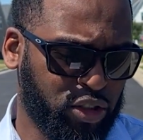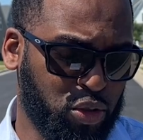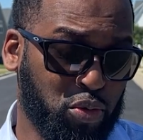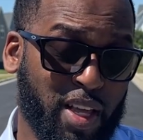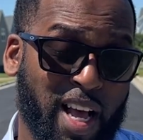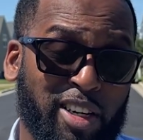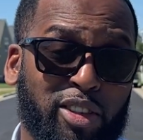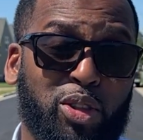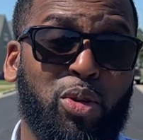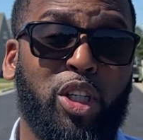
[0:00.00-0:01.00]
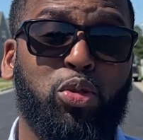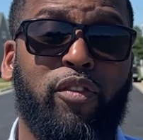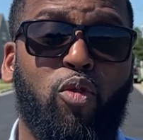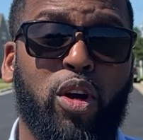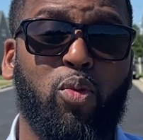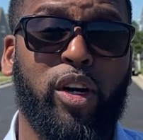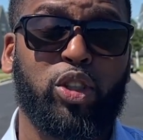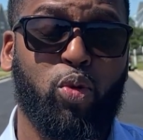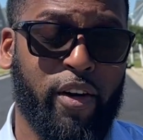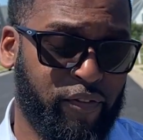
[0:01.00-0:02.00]
2,241
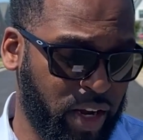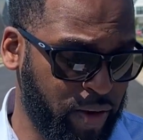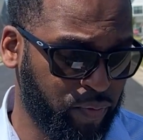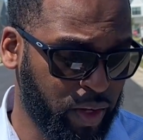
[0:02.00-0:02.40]
square feet,